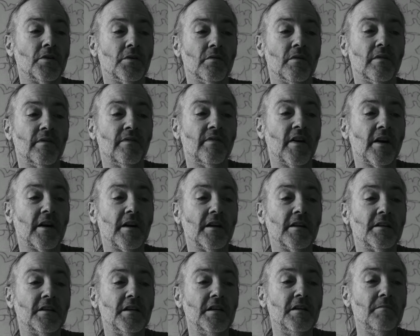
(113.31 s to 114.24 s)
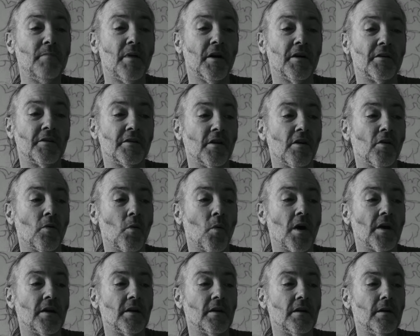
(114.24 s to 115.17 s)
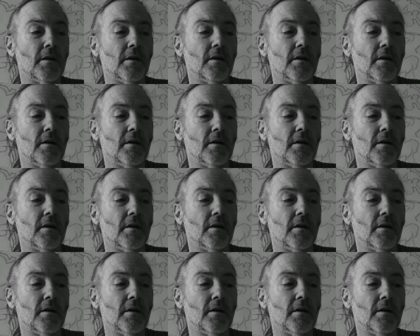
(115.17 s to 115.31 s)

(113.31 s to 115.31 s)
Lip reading: to a fucking tea party or what.